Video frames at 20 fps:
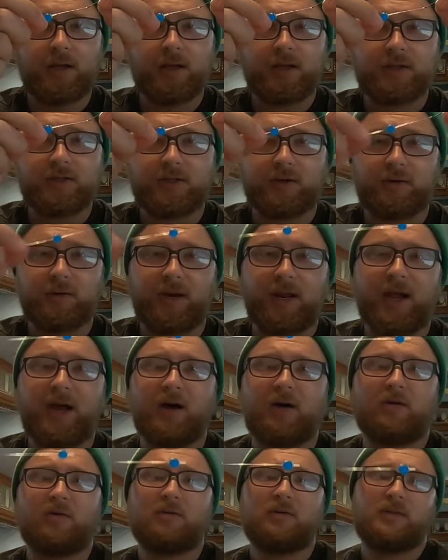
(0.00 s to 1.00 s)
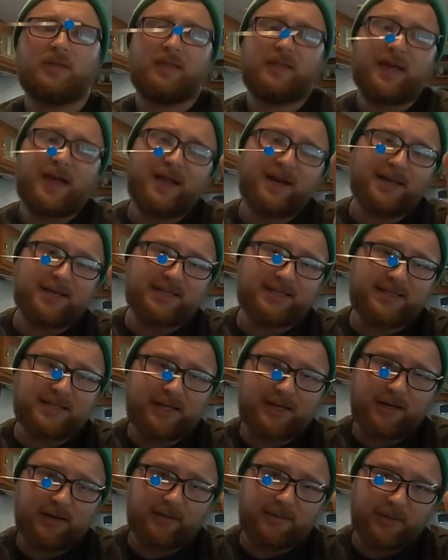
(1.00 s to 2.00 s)
So now that is
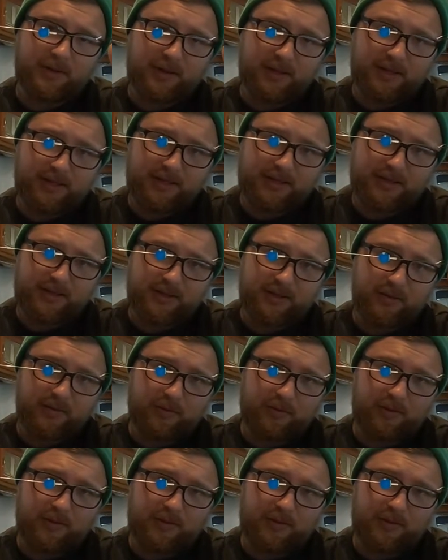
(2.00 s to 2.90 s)
set up like so.